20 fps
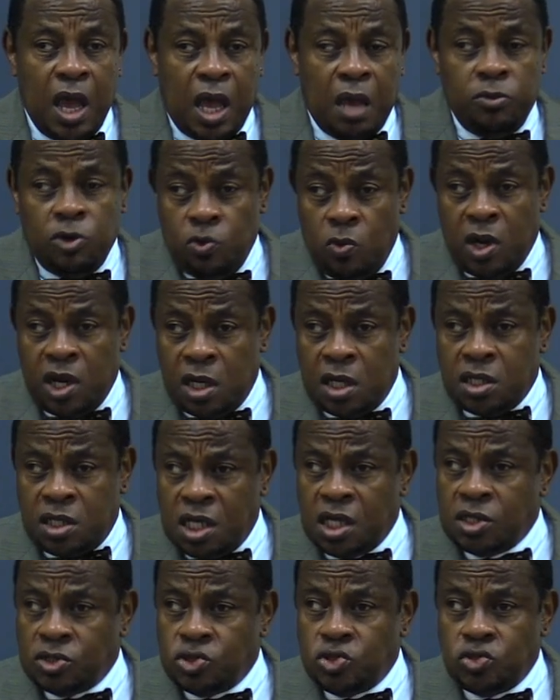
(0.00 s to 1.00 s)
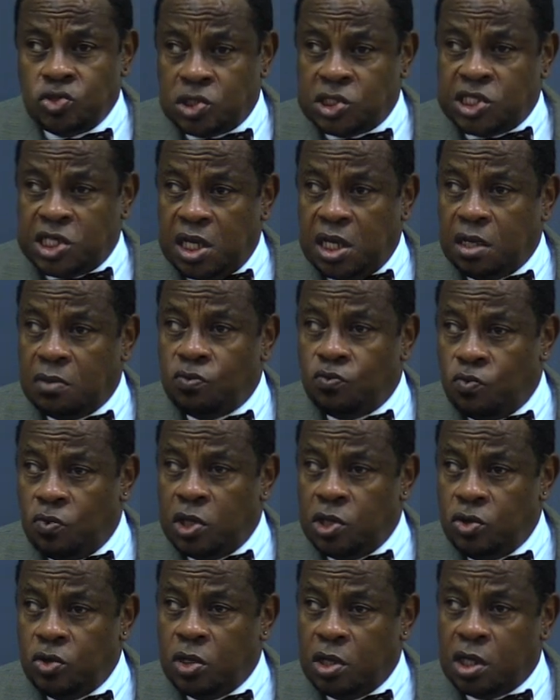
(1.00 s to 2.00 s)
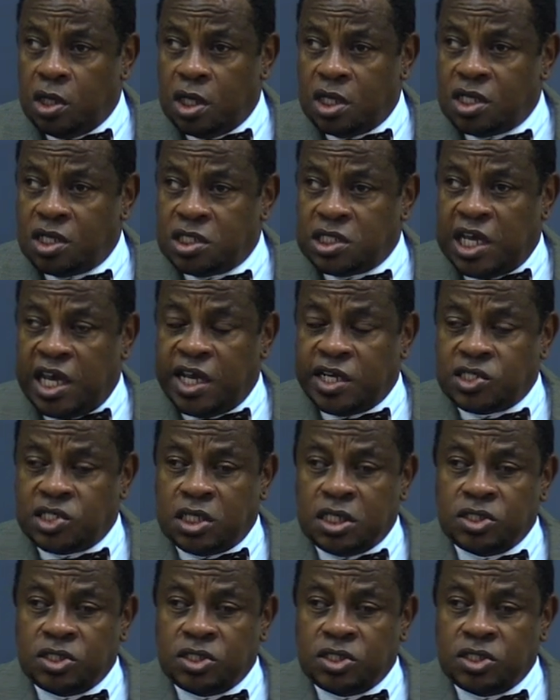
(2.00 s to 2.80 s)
I mean, one of the things you see when you look at the text